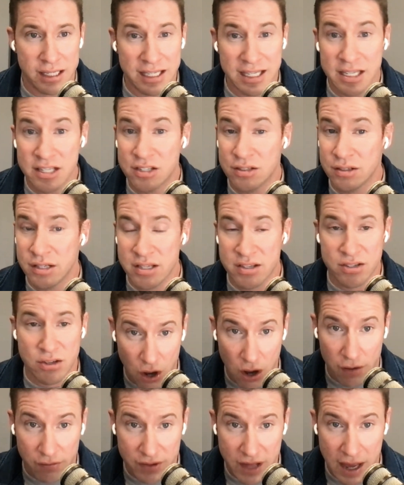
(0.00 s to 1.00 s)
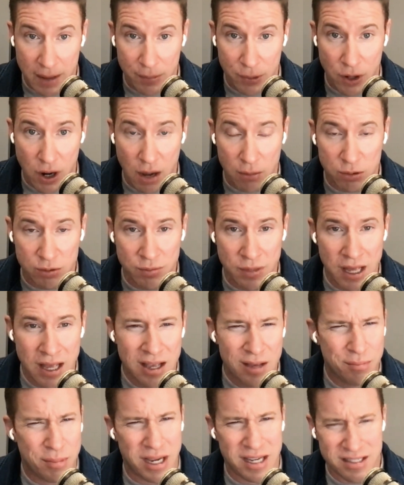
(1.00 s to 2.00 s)
easily solve that problem
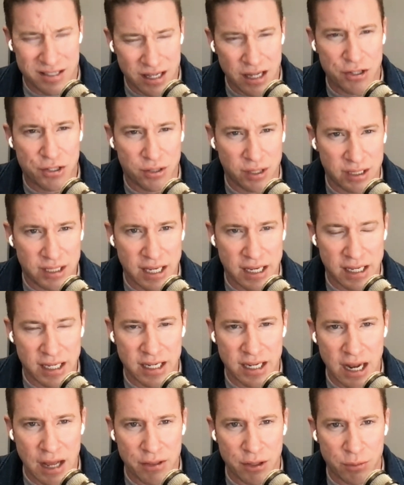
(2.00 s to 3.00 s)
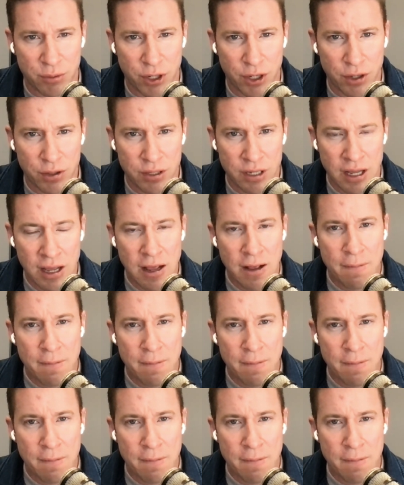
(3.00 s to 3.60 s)
by essentially kicking it down the road,